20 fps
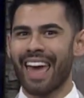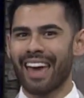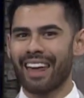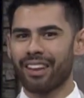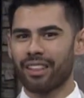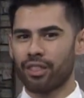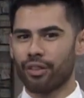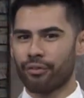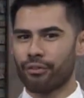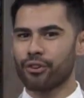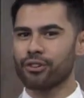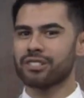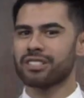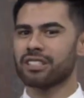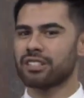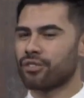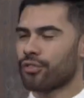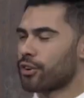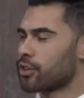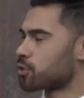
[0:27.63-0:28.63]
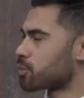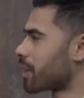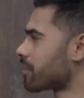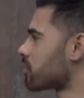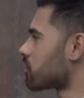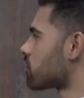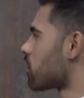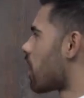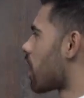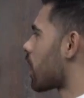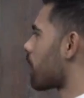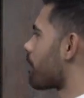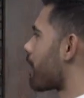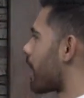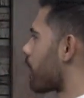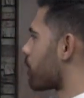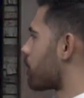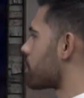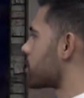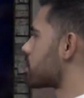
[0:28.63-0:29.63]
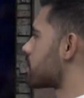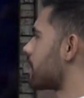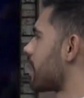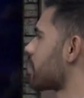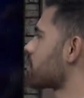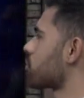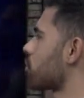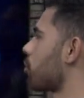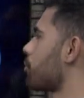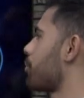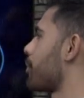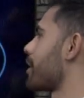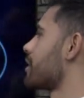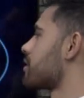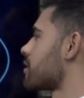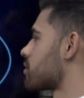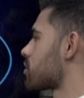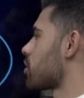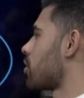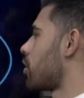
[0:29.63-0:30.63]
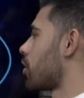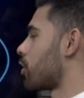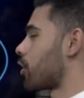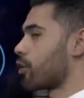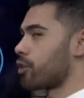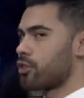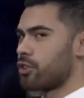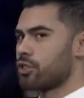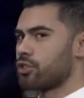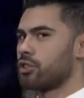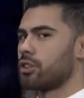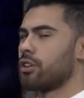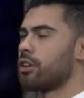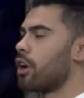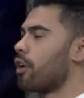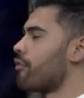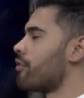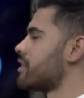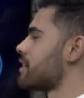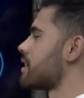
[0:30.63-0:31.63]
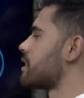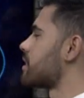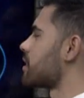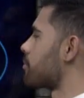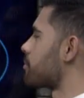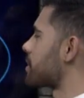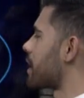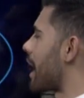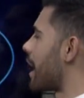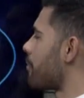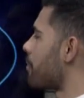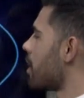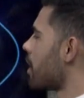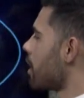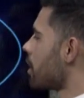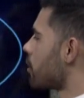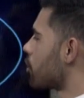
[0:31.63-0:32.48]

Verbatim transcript: And the first things first, we have to talk about this nice little place. It's called Earth. You should go visit sometime.